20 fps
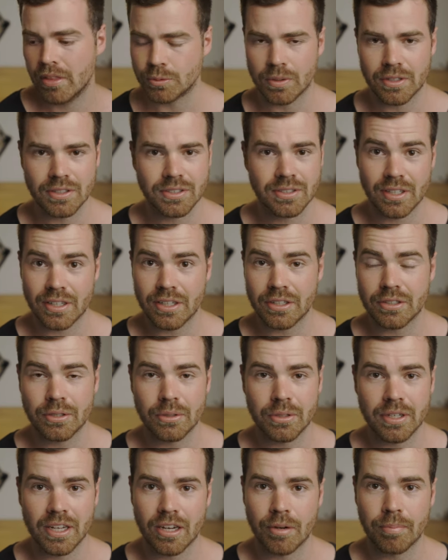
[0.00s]
as well as
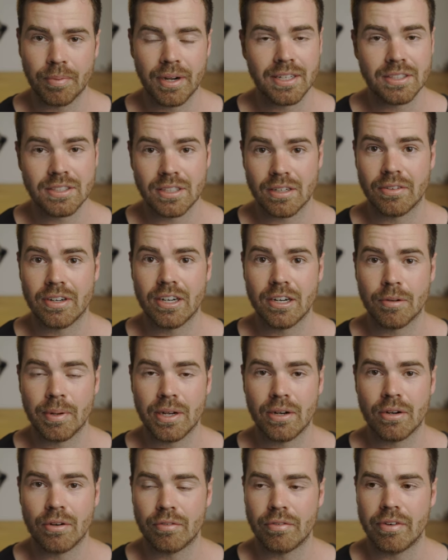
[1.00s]
32 gigabytes around
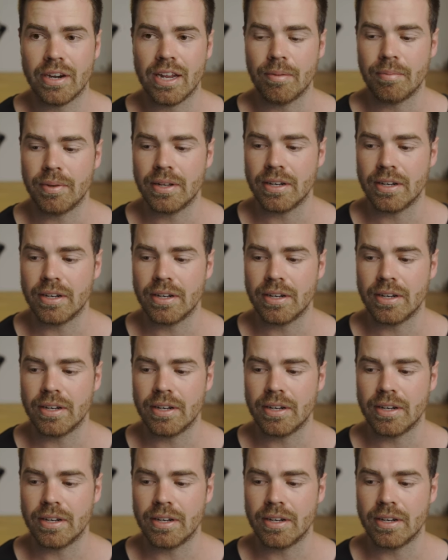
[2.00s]
about of RAM.